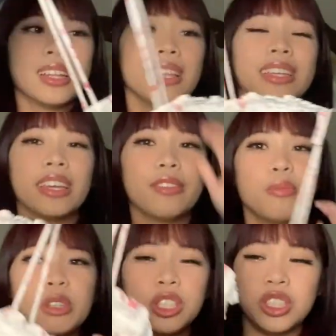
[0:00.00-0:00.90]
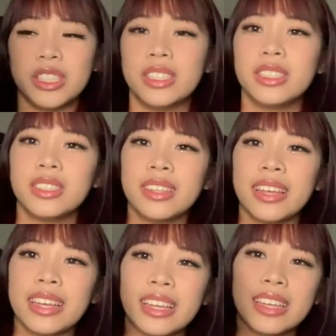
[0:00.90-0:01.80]
like if you put jeans,
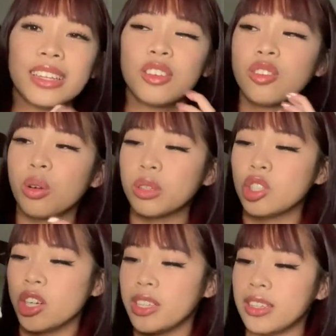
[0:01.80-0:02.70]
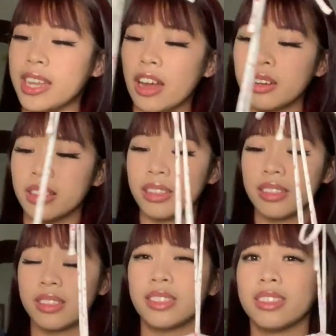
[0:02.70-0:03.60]
like it could totally dress it down and
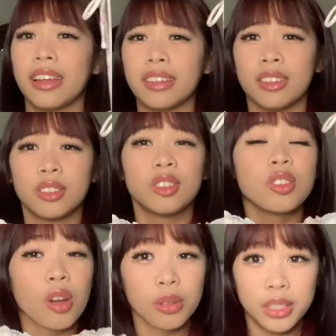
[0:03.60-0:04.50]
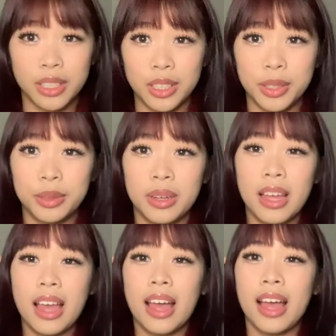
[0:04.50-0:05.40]
still like look so cute.
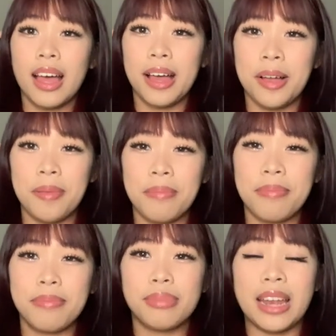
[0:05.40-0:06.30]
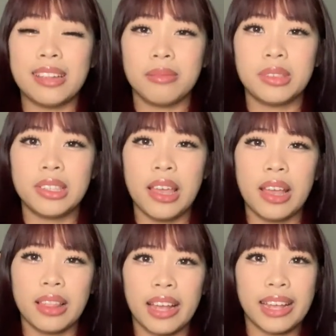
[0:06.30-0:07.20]
But as I'm
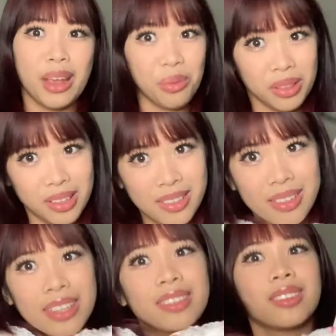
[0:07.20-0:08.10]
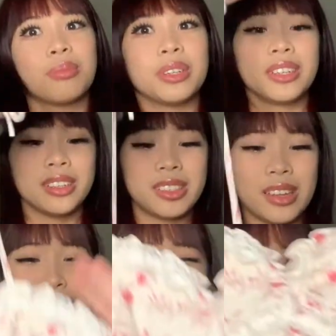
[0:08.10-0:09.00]
saying, like I can't wear this till like spring or summer,